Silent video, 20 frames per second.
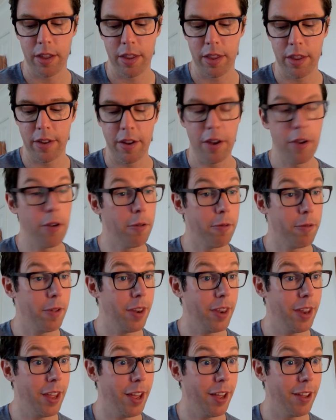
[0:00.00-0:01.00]
enough
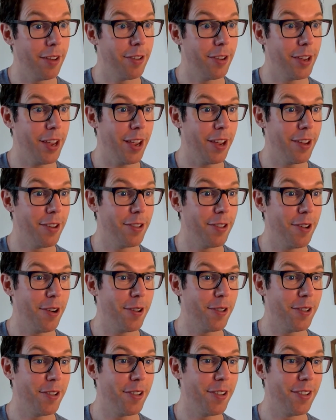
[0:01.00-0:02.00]
in there to get you
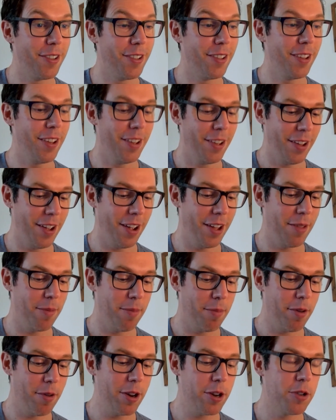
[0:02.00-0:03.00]
started. I'm
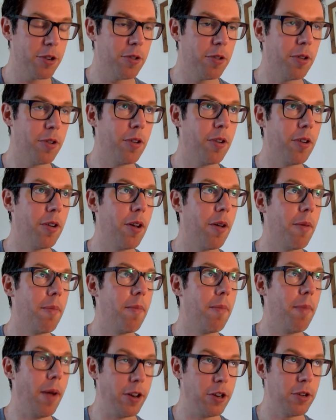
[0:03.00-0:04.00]
pretty sure
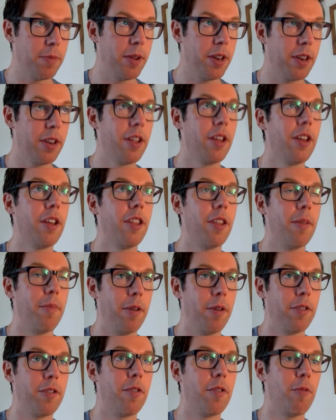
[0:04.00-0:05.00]
Benjamin, the
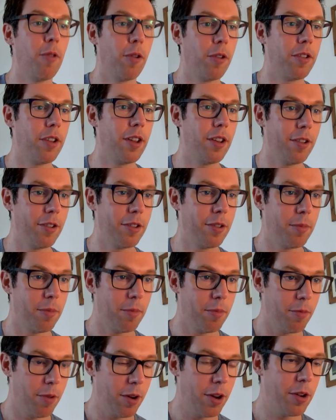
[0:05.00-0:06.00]
person who runs it, does
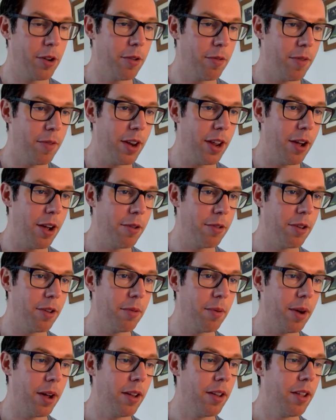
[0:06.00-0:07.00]
some really good videos as
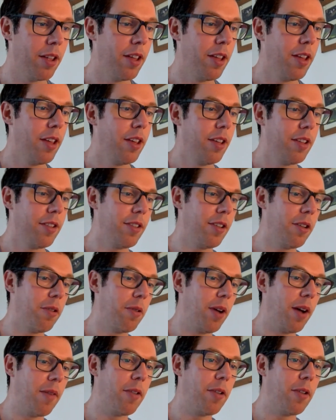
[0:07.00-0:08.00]
well. So
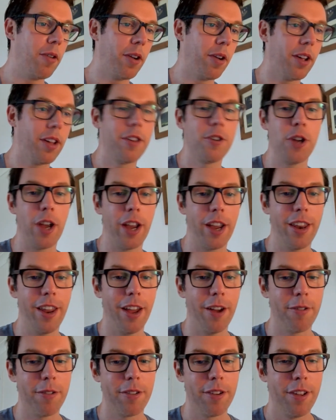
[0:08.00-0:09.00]
have a look and check it out.